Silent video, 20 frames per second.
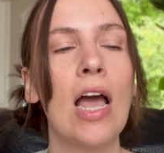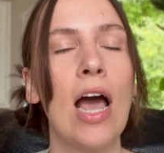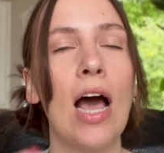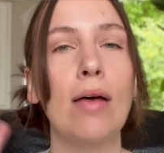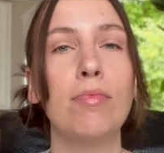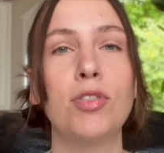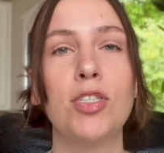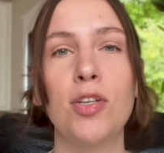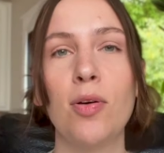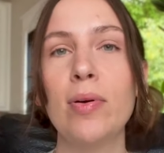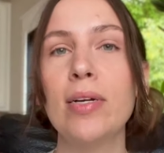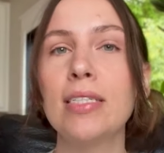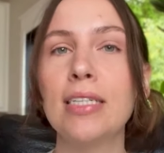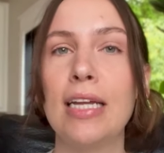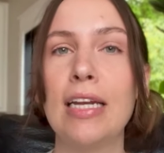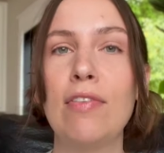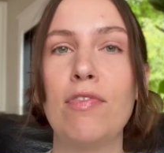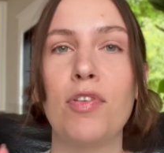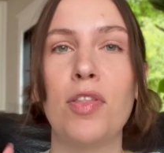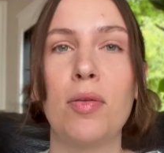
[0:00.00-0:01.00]
I'm I'm so
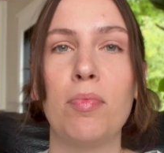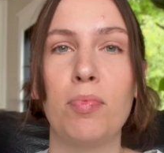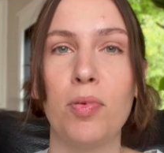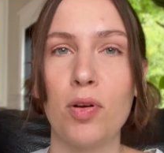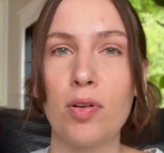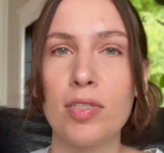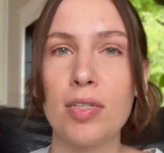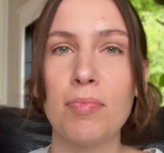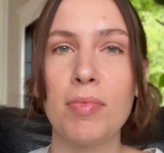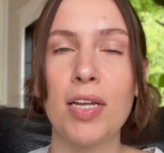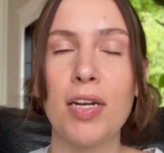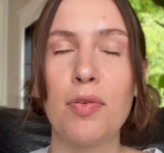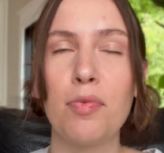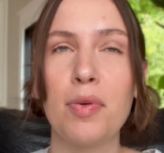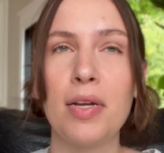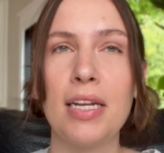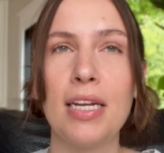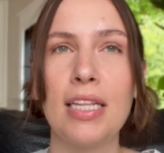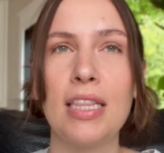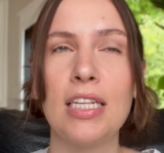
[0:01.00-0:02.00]
excited for the books I'm gonna
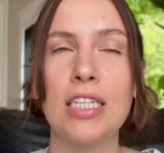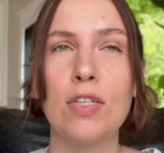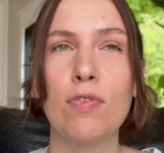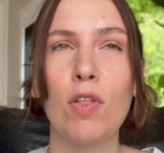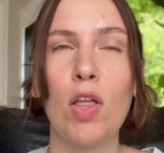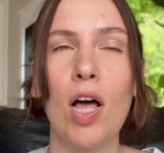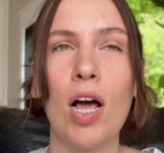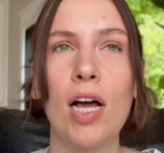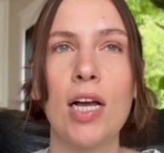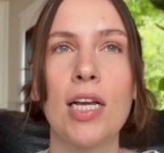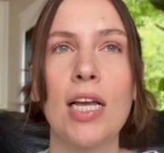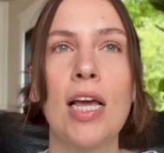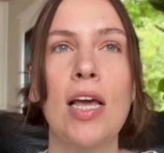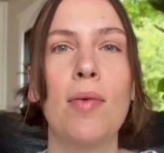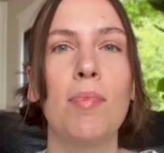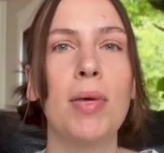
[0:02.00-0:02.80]
read in this vlog.